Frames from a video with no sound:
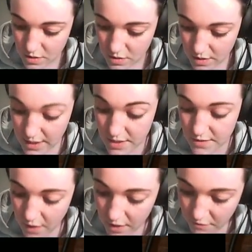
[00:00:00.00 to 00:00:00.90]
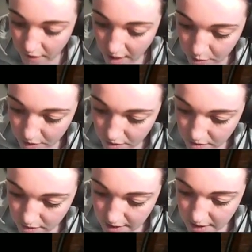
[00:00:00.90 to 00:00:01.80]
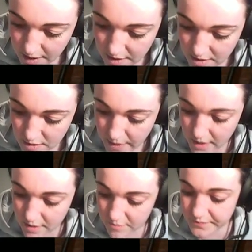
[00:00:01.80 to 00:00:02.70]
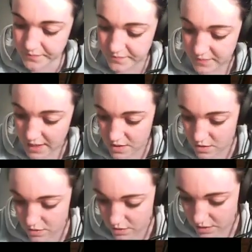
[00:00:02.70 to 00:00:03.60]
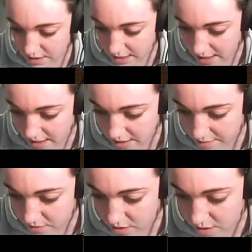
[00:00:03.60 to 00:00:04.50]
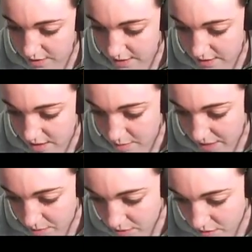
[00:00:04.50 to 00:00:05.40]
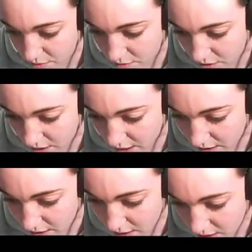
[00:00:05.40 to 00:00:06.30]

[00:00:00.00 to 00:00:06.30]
it is very vibrant, like it is, but it's not you can like see the paper through the color,